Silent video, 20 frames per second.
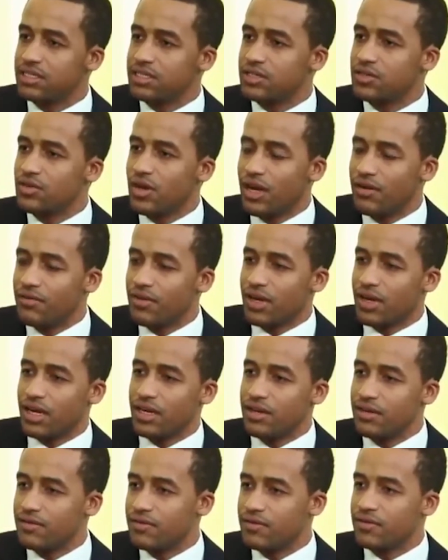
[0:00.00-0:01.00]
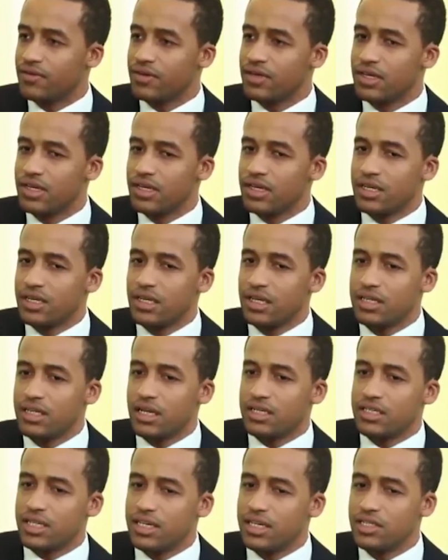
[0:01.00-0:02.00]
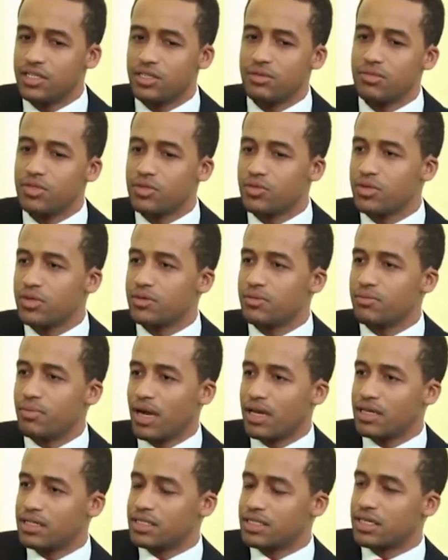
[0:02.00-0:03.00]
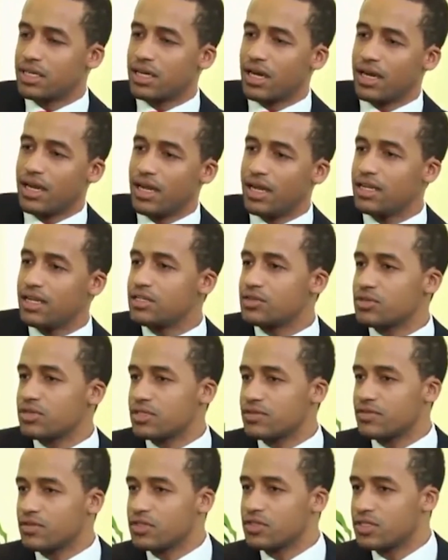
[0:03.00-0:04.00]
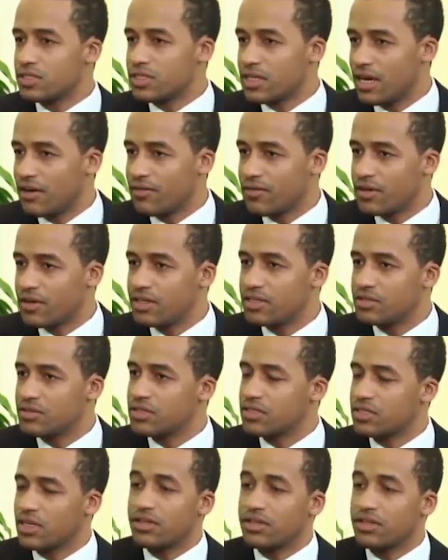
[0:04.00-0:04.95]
Do you have a kind of a tension between balancing Ghanaian interests versus African interests?